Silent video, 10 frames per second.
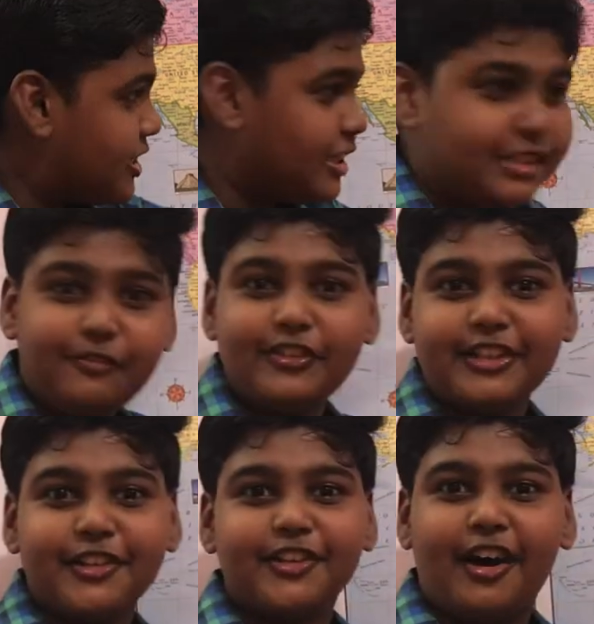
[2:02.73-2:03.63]

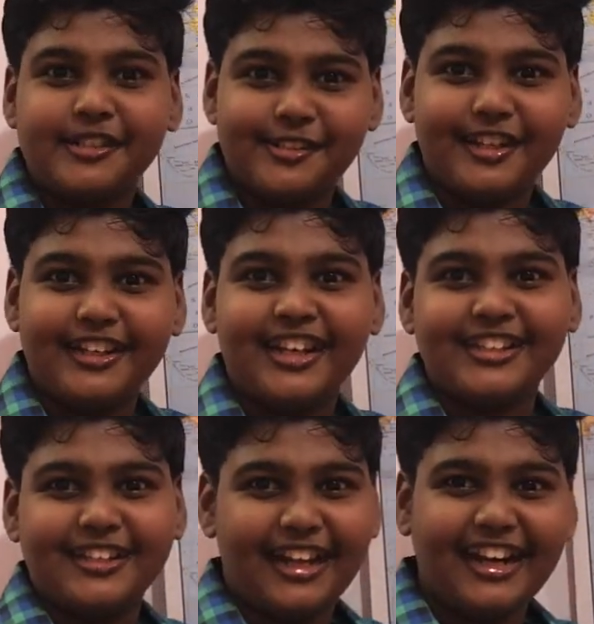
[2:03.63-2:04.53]
shifted to Australia.
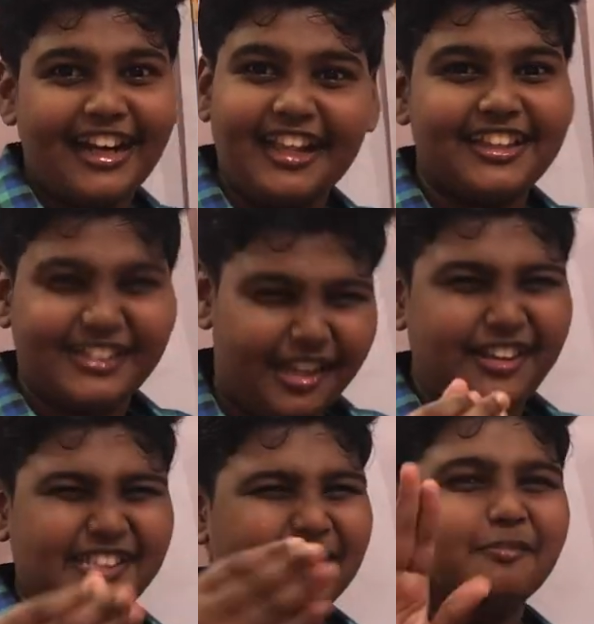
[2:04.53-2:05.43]
Then later
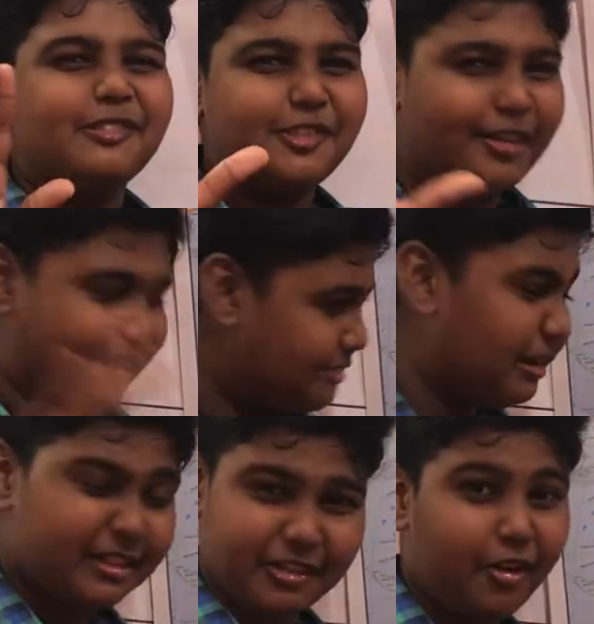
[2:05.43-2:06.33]
there's some stories,
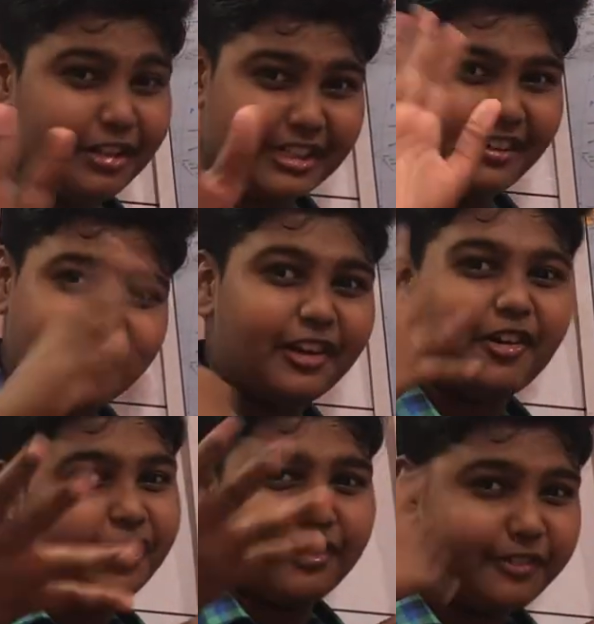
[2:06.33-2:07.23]
but we
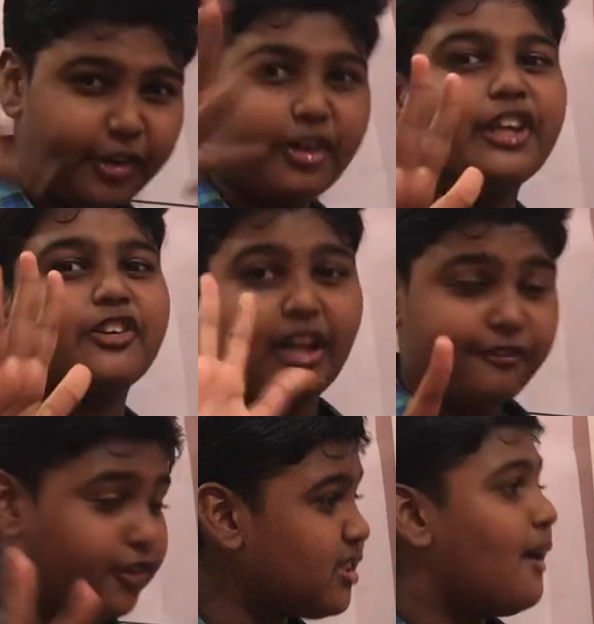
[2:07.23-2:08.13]
don't need to
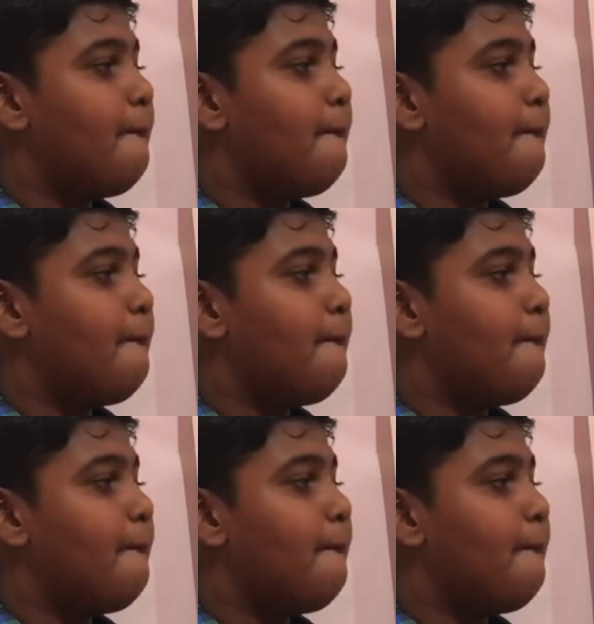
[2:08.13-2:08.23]
confuse.